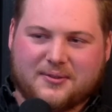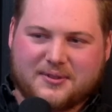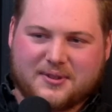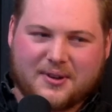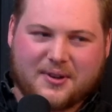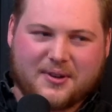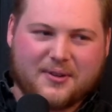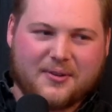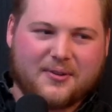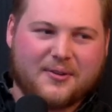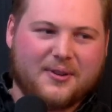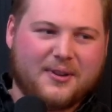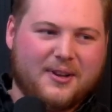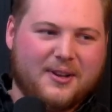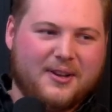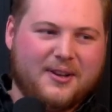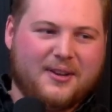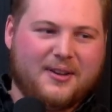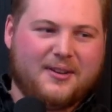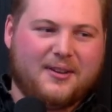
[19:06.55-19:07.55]
So,
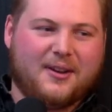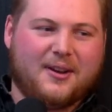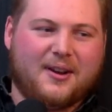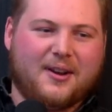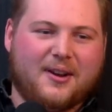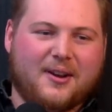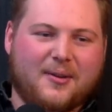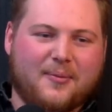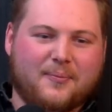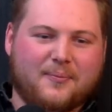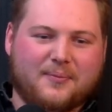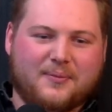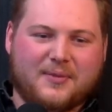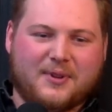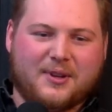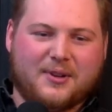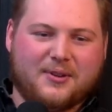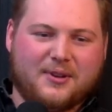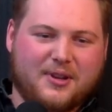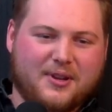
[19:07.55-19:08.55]

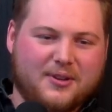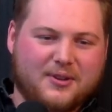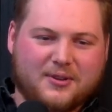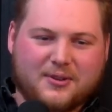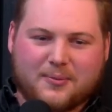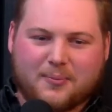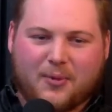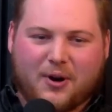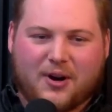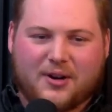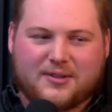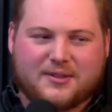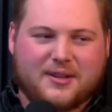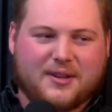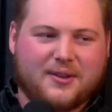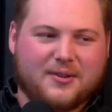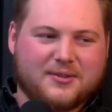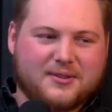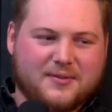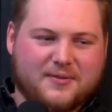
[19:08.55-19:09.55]
you can do your
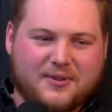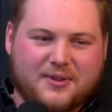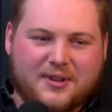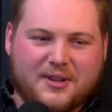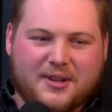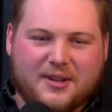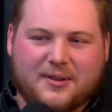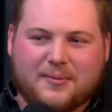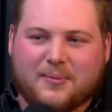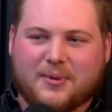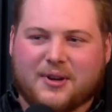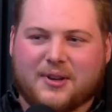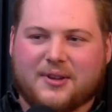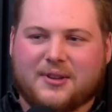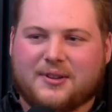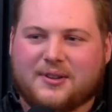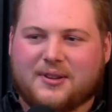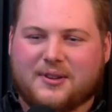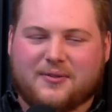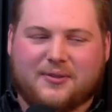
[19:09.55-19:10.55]
mocktails if you need,
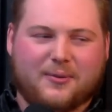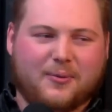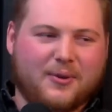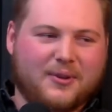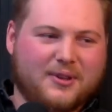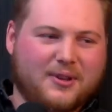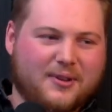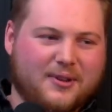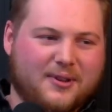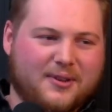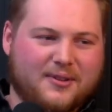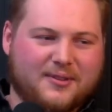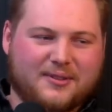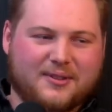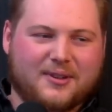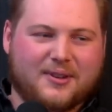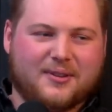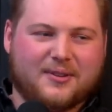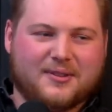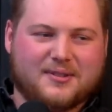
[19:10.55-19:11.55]
but if you want the
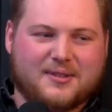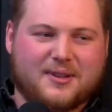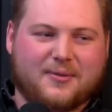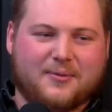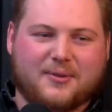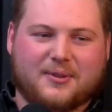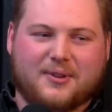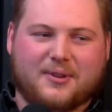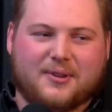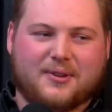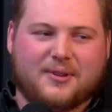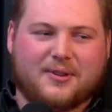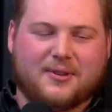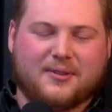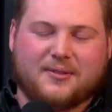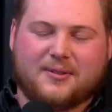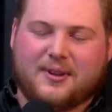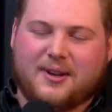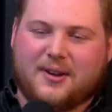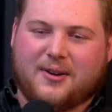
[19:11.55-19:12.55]
the stuff with
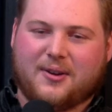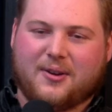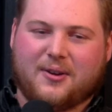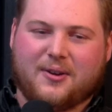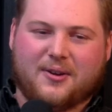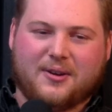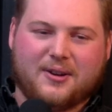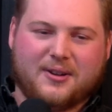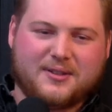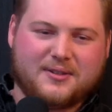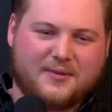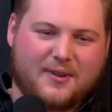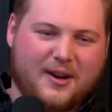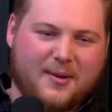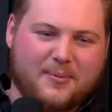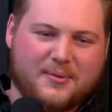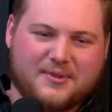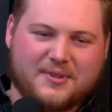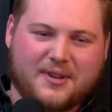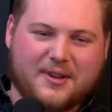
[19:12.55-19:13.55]
the alcohol in it, it's
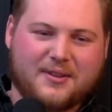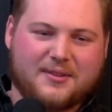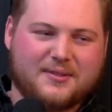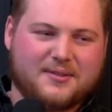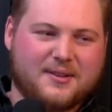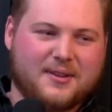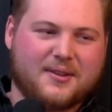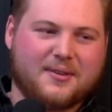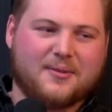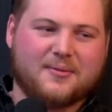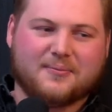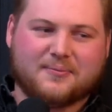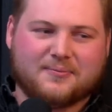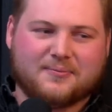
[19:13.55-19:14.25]
5%. So,